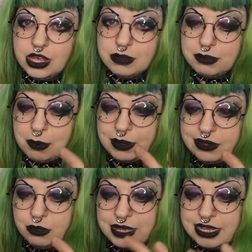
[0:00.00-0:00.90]
Pop a
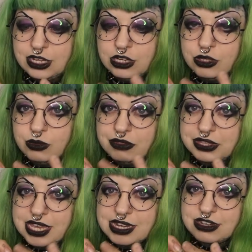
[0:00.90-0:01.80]
little bit of glue on
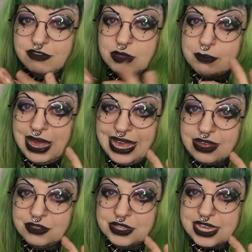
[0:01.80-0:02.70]
the end of
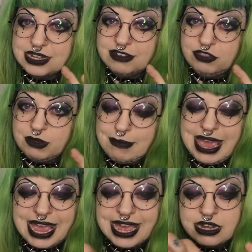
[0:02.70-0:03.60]
the
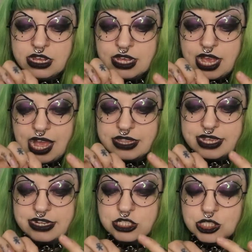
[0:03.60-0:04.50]
man, and
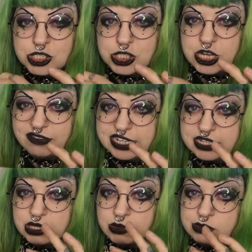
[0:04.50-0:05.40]
then shove it
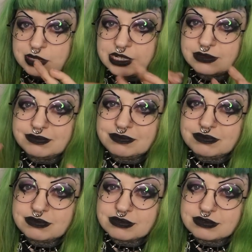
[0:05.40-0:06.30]
in the woman.
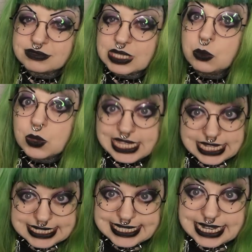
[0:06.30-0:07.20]
With
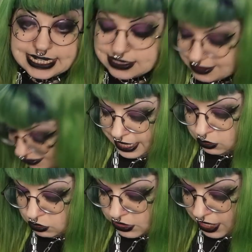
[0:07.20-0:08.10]
consent. I
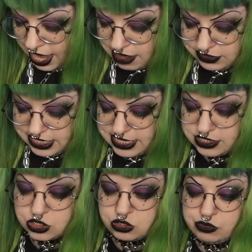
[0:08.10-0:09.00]
also have these
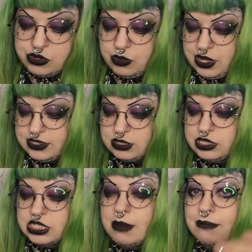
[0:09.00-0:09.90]
screw ones
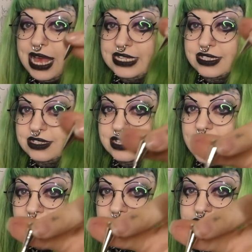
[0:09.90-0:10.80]
which are metal
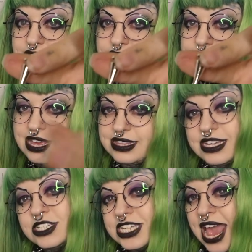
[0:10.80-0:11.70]
and they're
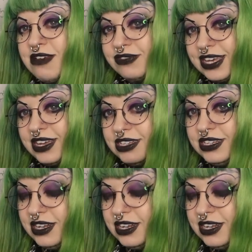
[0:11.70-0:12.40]
just heavier,